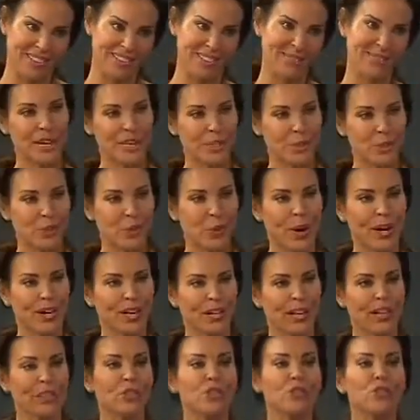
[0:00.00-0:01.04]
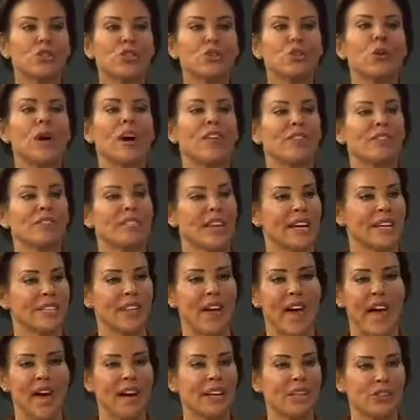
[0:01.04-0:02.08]
That's right. And you do have to take
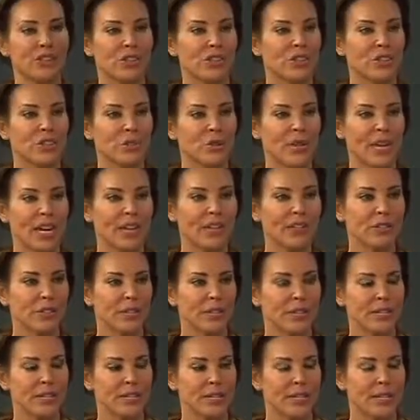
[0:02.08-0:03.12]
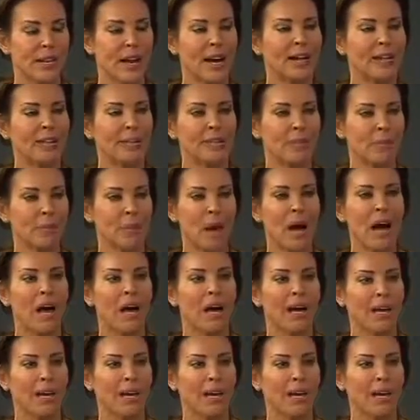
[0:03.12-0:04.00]
the actions. You can't just sit idly by.